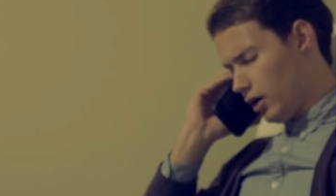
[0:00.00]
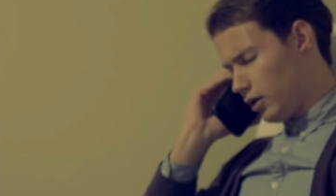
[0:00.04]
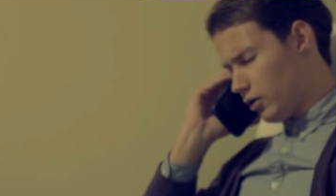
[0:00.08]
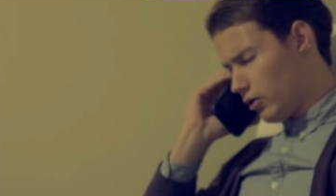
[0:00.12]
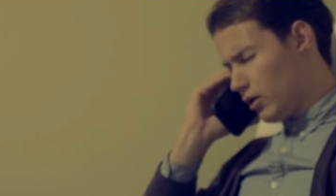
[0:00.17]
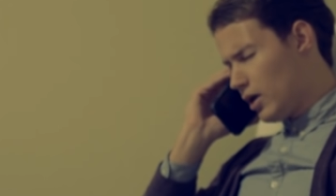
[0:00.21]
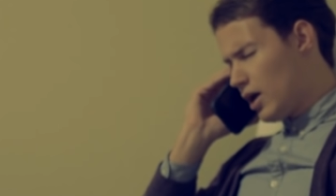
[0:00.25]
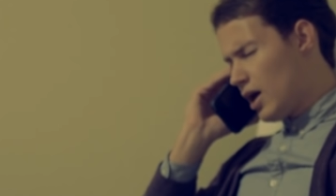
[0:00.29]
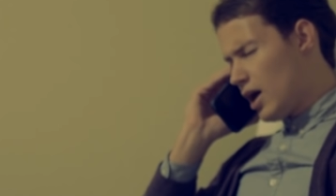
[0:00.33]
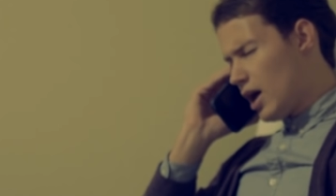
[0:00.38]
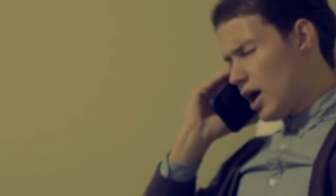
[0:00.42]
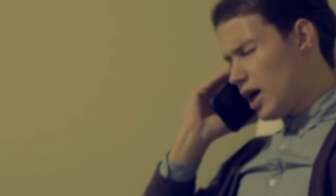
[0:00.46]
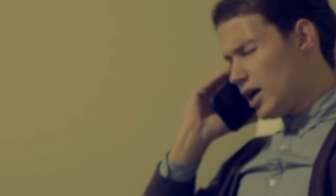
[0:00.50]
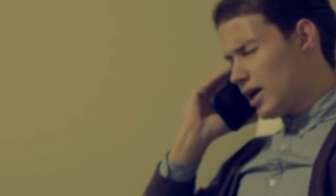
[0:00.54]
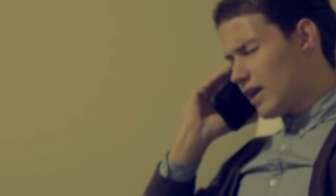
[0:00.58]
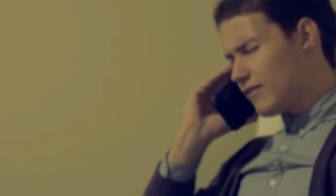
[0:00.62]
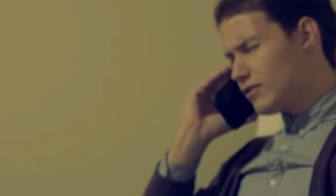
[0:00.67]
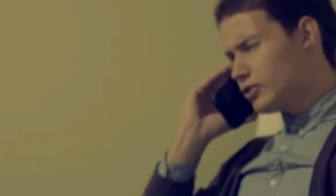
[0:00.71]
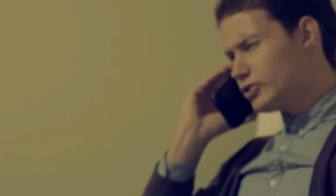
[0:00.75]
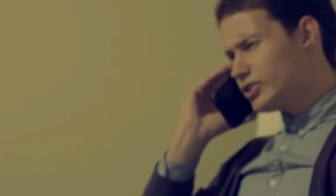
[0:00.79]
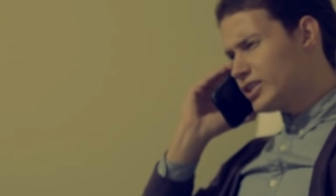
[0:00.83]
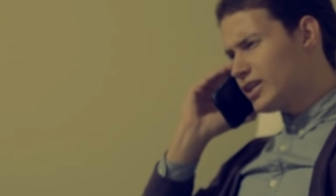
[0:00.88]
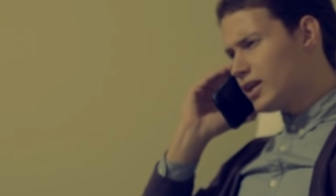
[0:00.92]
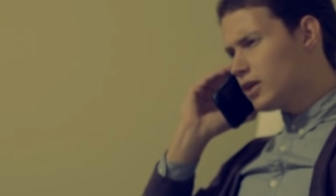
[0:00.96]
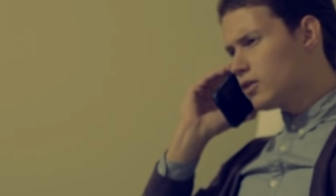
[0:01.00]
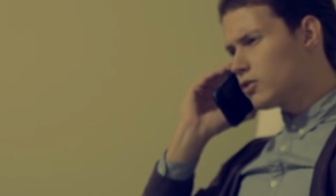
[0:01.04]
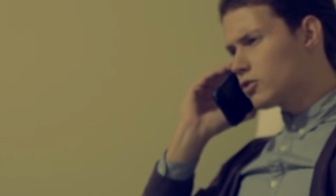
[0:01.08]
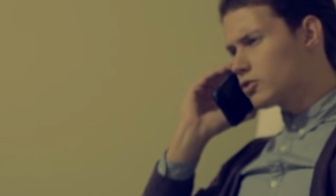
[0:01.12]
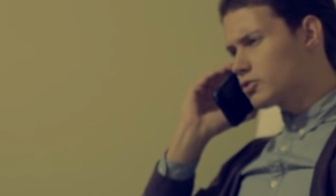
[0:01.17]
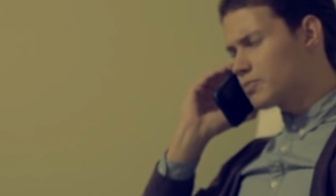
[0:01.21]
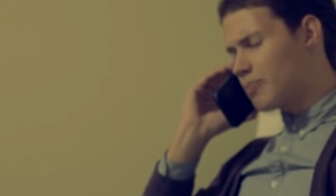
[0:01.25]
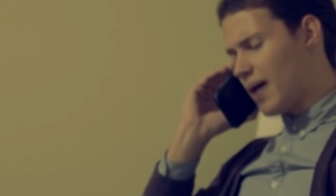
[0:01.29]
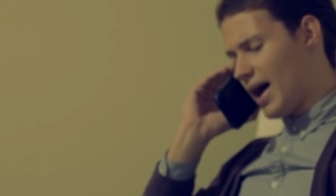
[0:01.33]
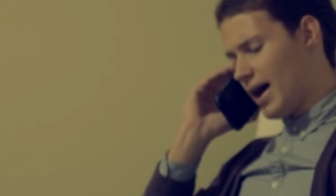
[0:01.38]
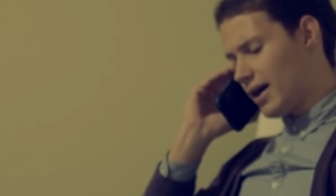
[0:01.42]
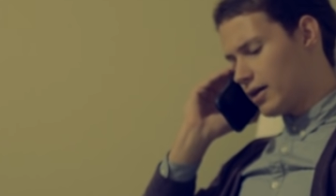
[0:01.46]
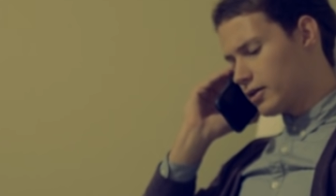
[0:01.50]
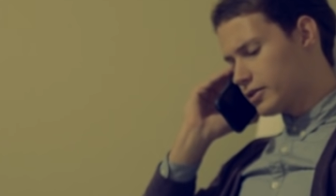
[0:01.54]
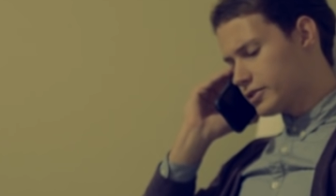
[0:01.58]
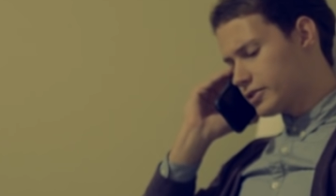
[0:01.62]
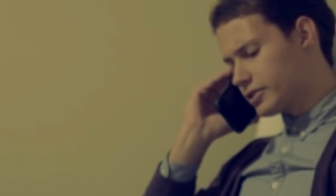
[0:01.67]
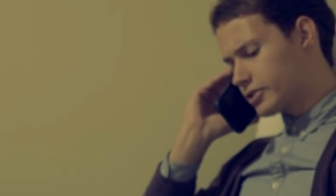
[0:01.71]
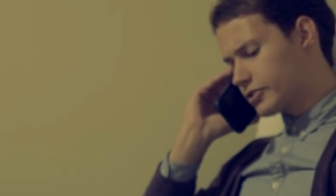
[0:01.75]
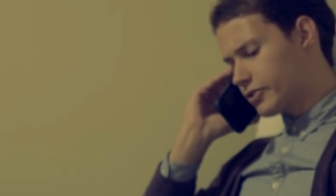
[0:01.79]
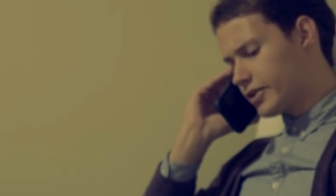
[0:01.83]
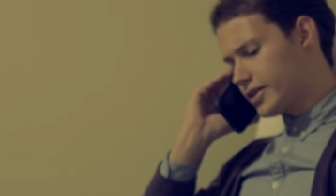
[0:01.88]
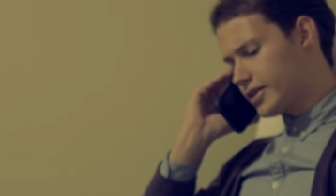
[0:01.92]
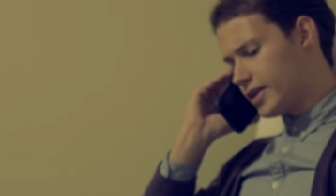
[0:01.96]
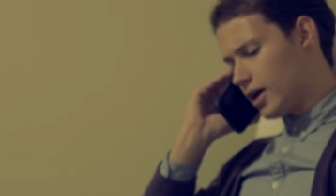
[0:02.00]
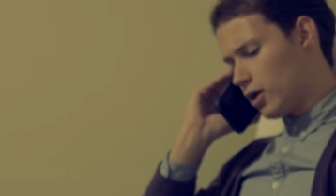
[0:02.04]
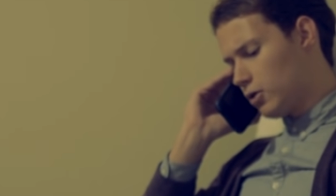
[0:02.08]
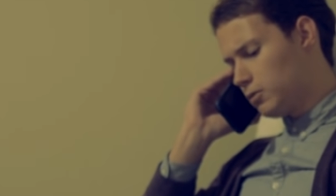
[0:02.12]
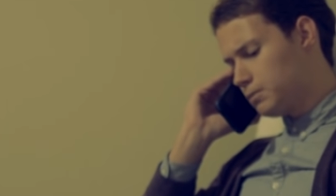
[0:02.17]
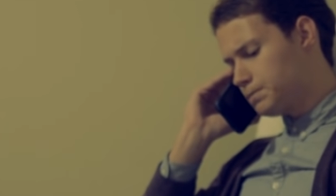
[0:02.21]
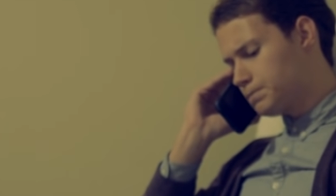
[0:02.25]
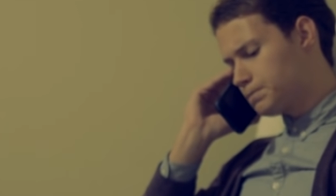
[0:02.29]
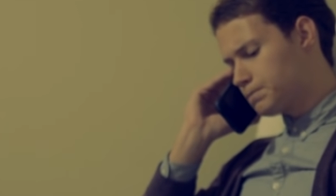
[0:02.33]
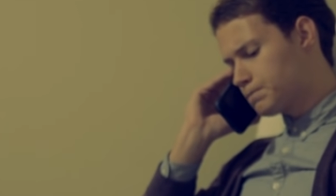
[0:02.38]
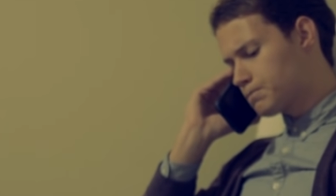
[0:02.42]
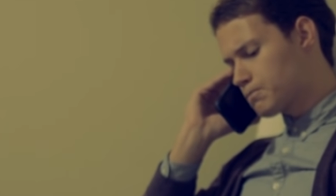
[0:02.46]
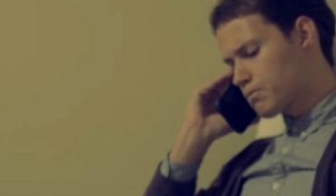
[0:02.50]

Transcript: I know. Hey, have you seen any of those Paggarts screened out?